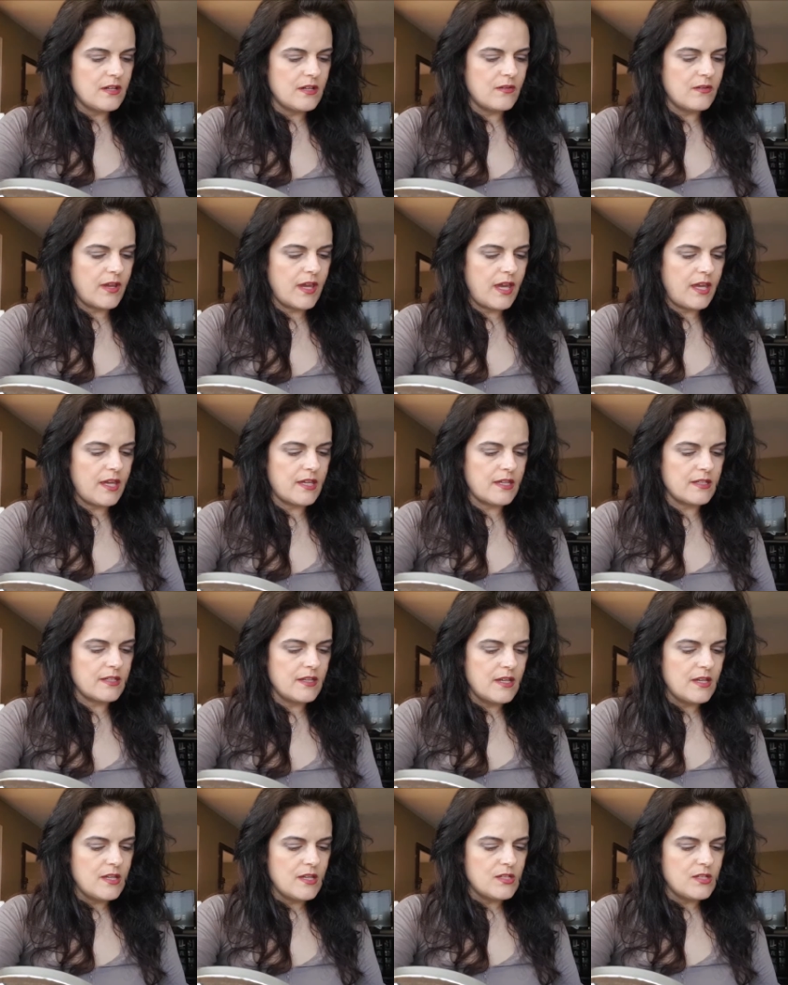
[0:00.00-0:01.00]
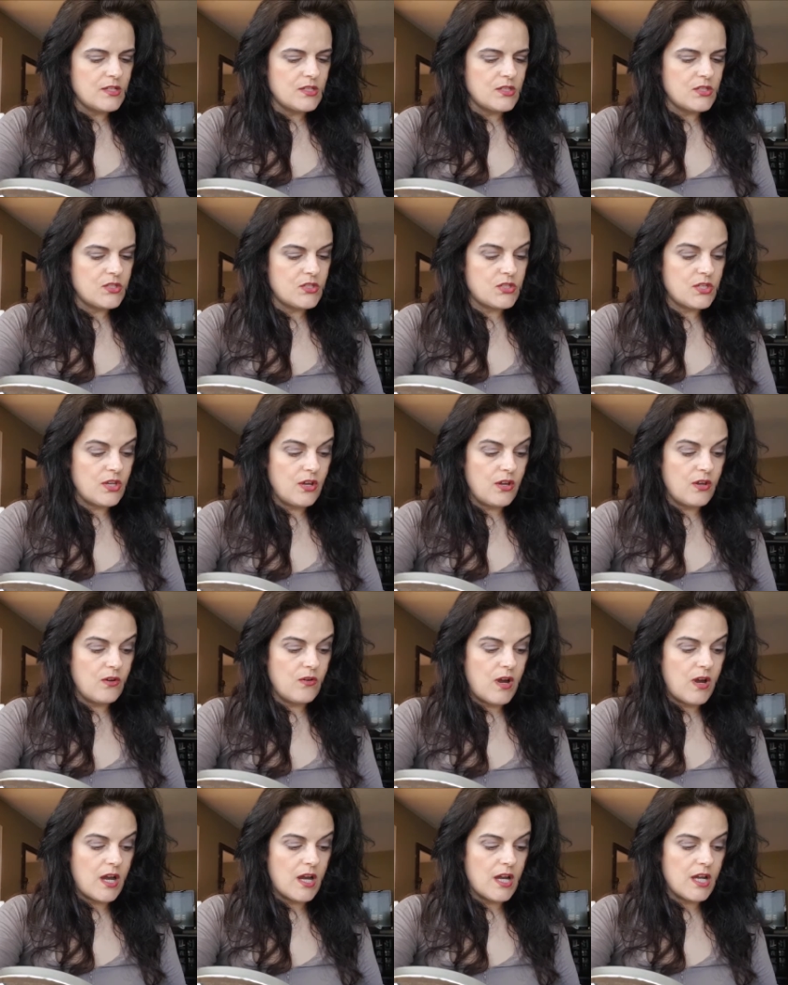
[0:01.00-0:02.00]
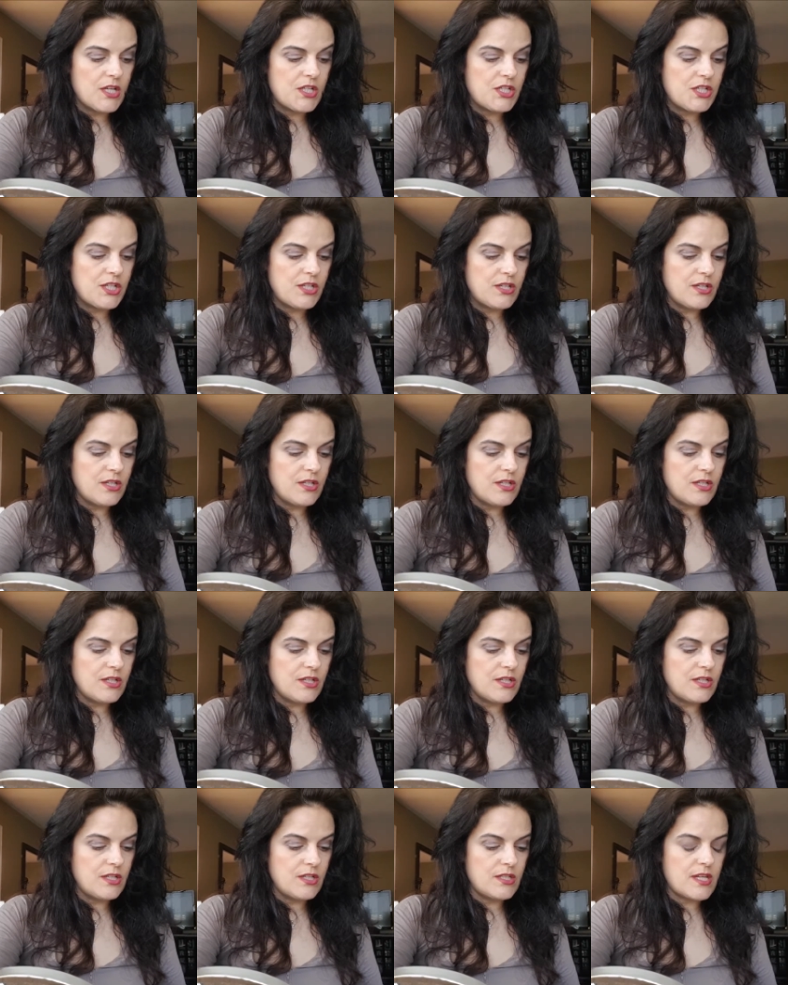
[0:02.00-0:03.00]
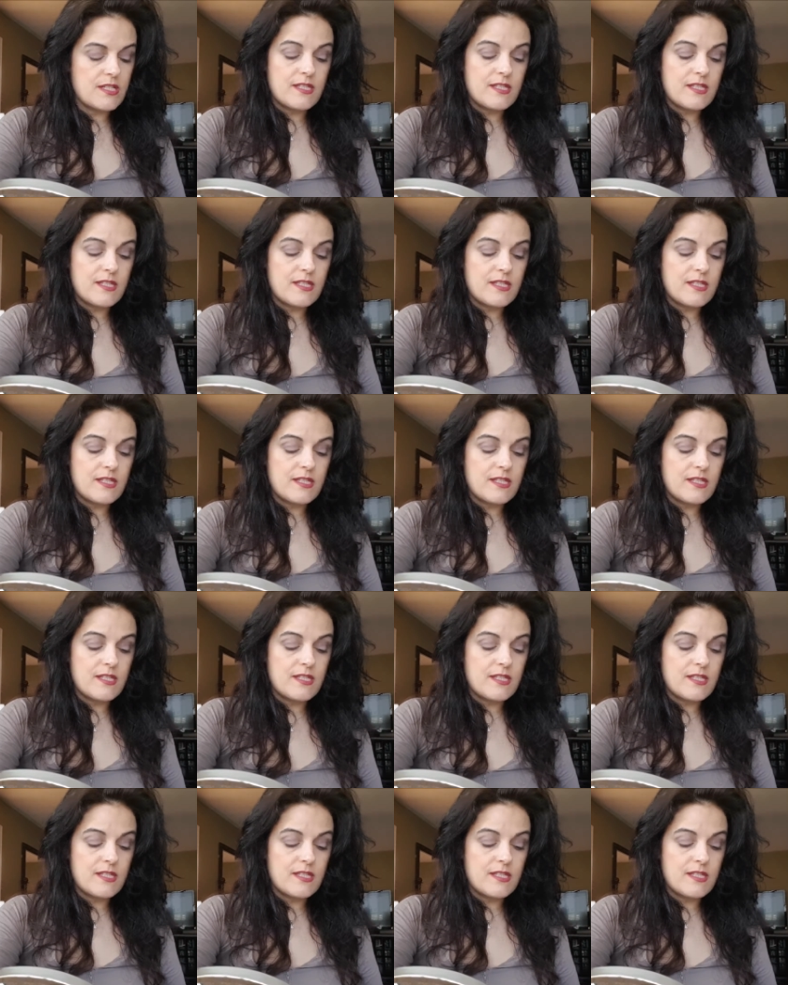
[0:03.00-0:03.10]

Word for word: Okay, so I should,